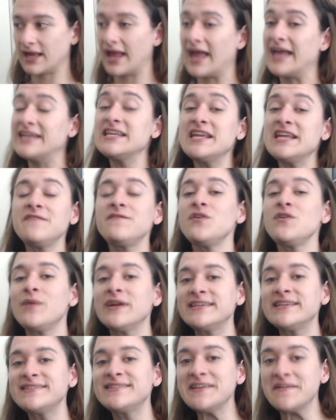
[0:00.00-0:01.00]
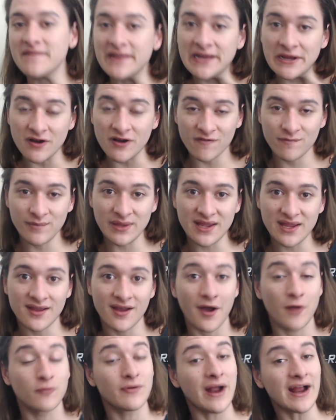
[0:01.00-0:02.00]
And if you want to see a video of me
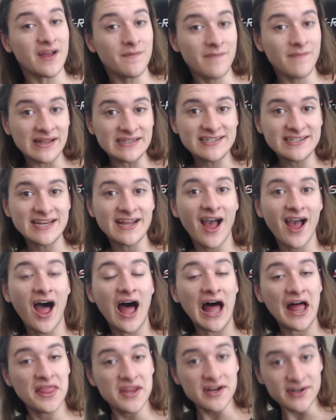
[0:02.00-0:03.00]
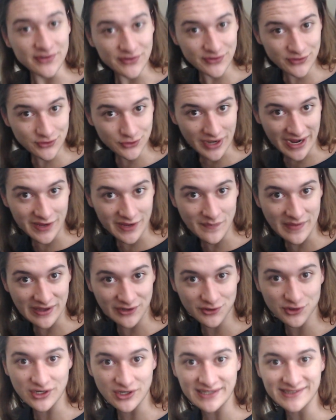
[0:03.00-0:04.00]
recommending other strike
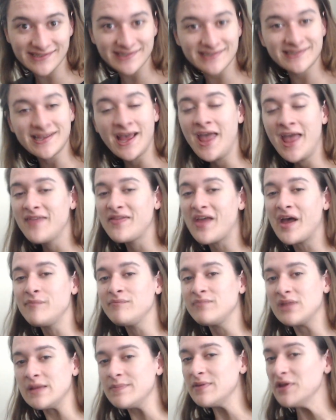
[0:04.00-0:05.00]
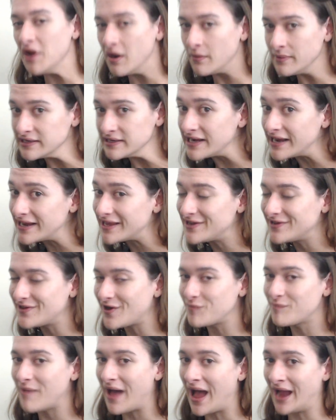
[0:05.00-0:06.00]
missions that maybe ArenaNet could
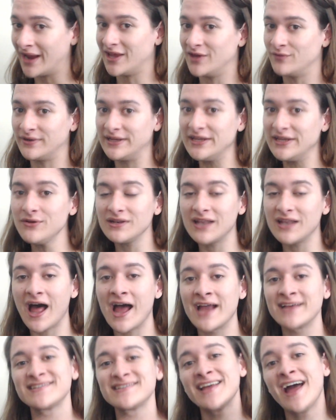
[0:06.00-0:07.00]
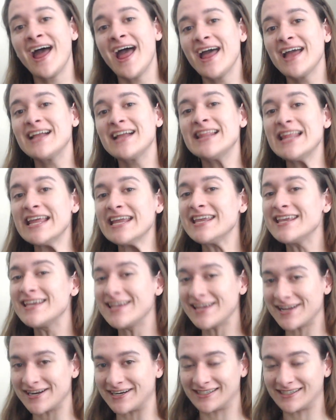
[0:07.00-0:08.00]
go back and reutilize, click
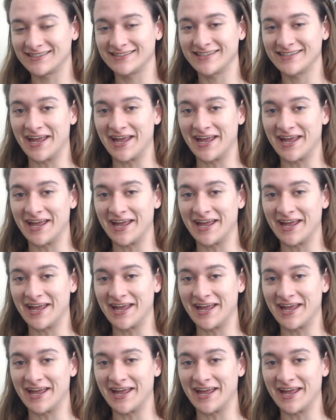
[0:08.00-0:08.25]
here.